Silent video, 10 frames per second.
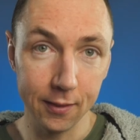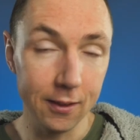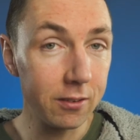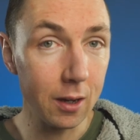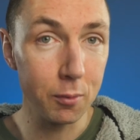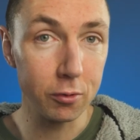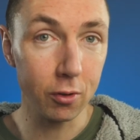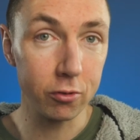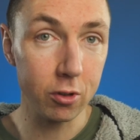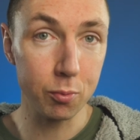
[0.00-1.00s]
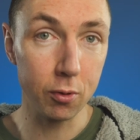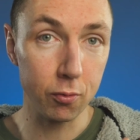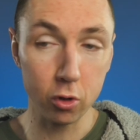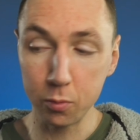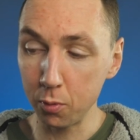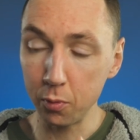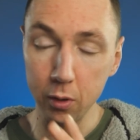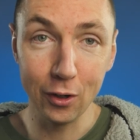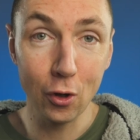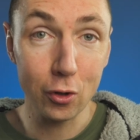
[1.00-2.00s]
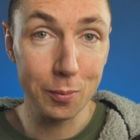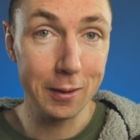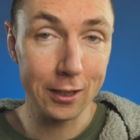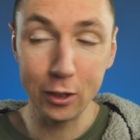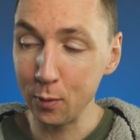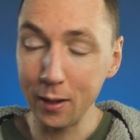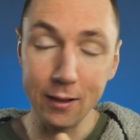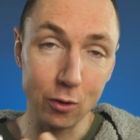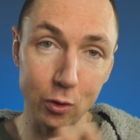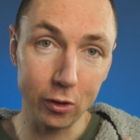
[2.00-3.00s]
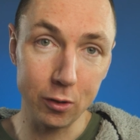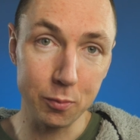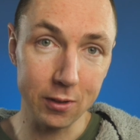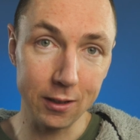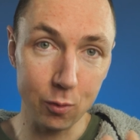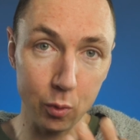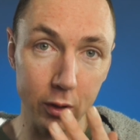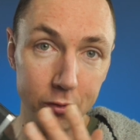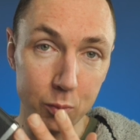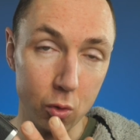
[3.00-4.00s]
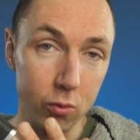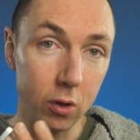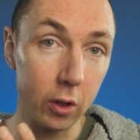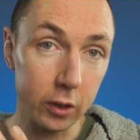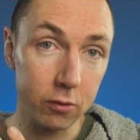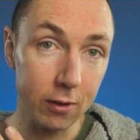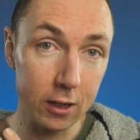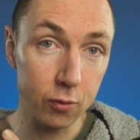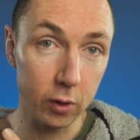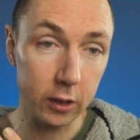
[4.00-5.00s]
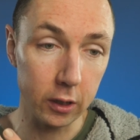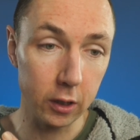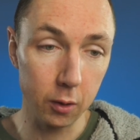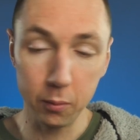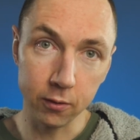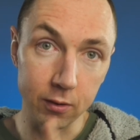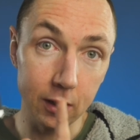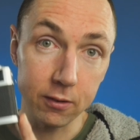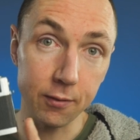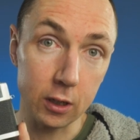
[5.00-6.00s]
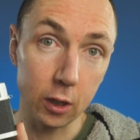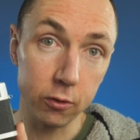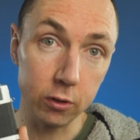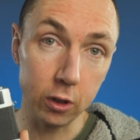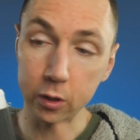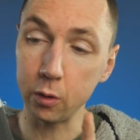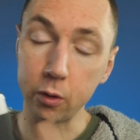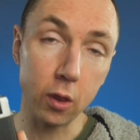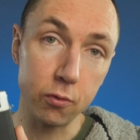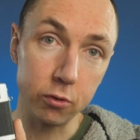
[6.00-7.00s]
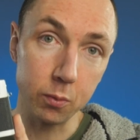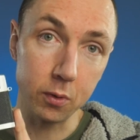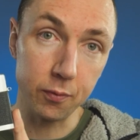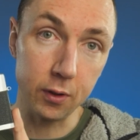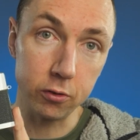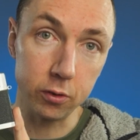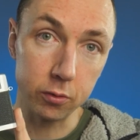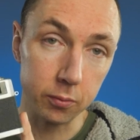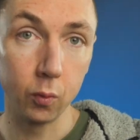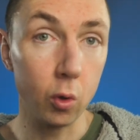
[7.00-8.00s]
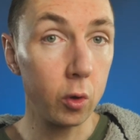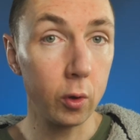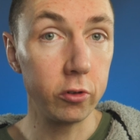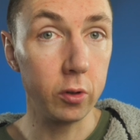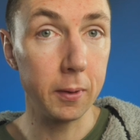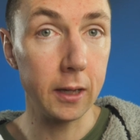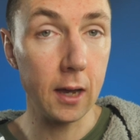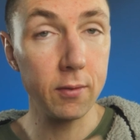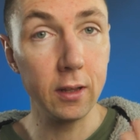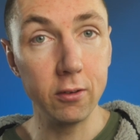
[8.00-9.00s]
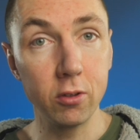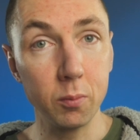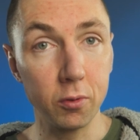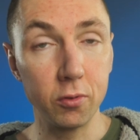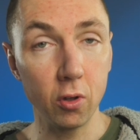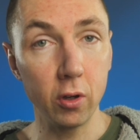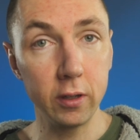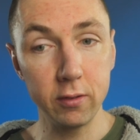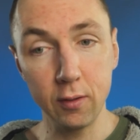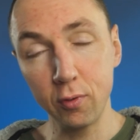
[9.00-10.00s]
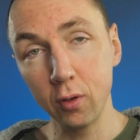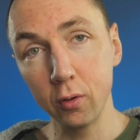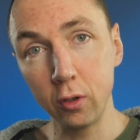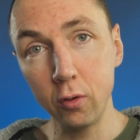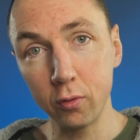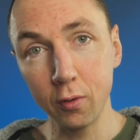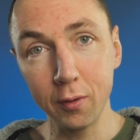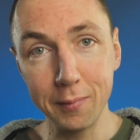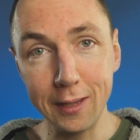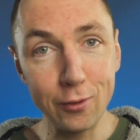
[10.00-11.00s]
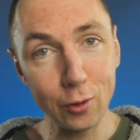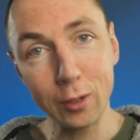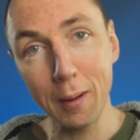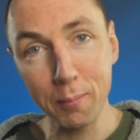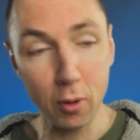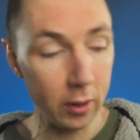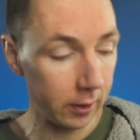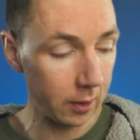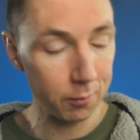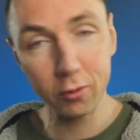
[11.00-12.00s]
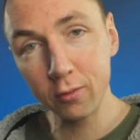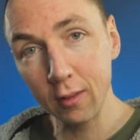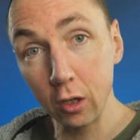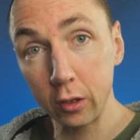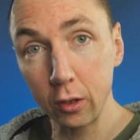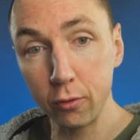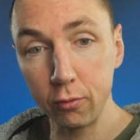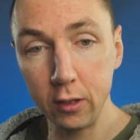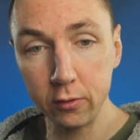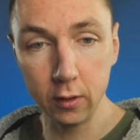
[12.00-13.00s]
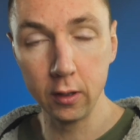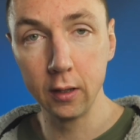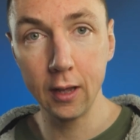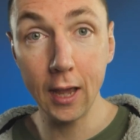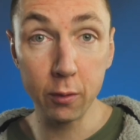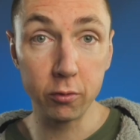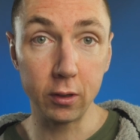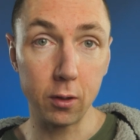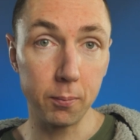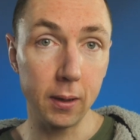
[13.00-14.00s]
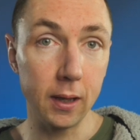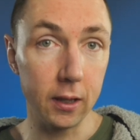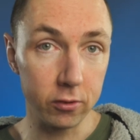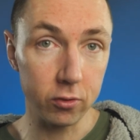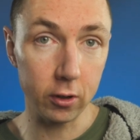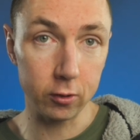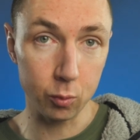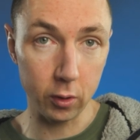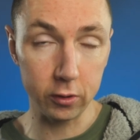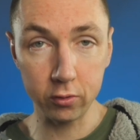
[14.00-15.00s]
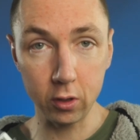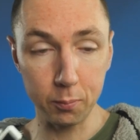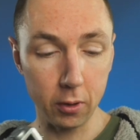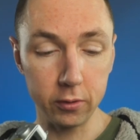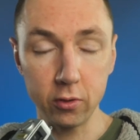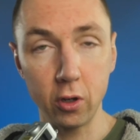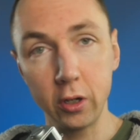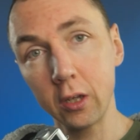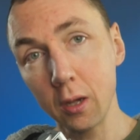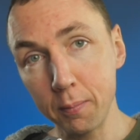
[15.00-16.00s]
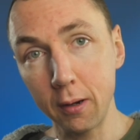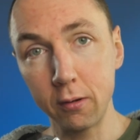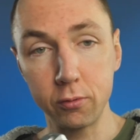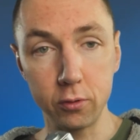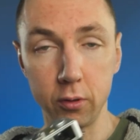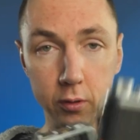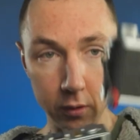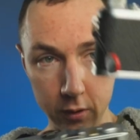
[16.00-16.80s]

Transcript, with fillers: These cameras are super affordable and arguably can do 80 or 90% of what a small Leica rangefinder can do. So let's have a closer look and I'll go through some of the features. One question you may have in terms of size, if you're used to me talking about Barnack cameras, the Leica 3s, how does it compare size-wise, side-by-side comparison?